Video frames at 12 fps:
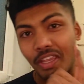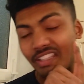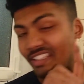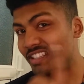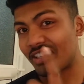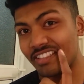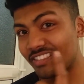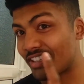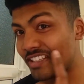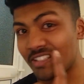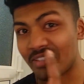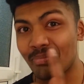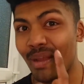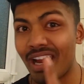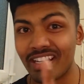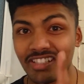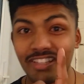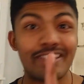Okay, this is this is
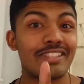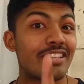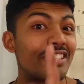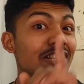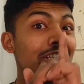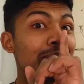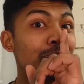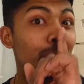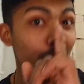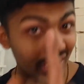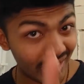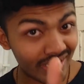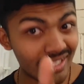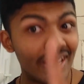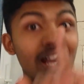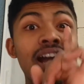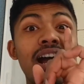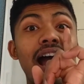bad. He's he's
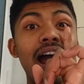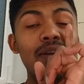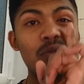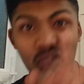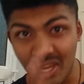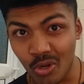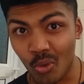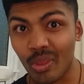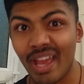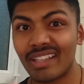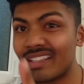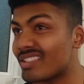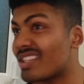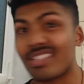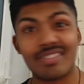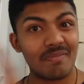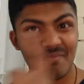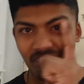pissed, and we know that
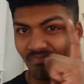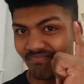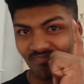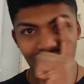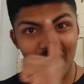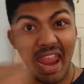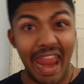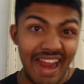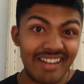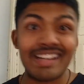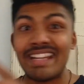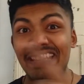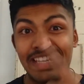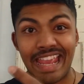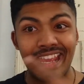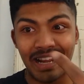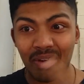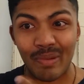this is Eren
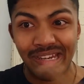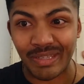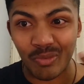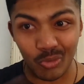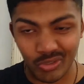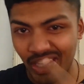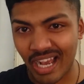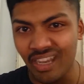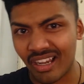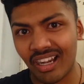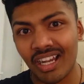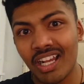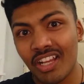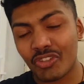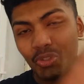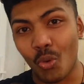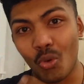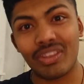Yeager when he was younger.
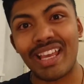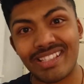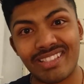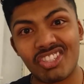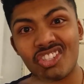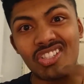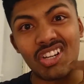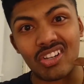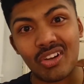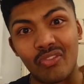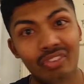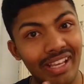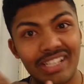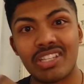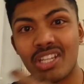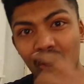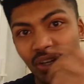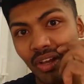So that's just a
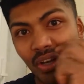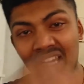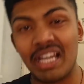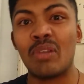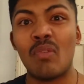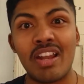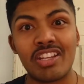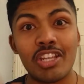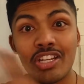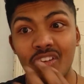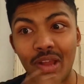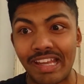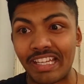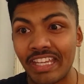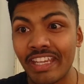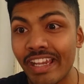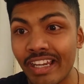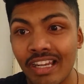reflection on the girl version
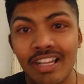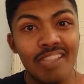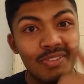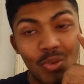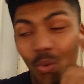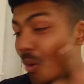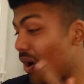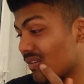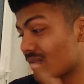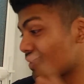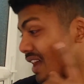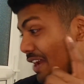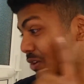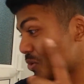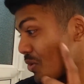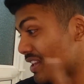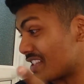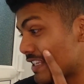right here. So I
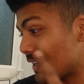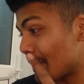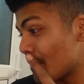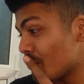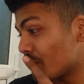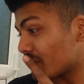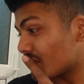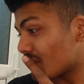don't know. Let's see.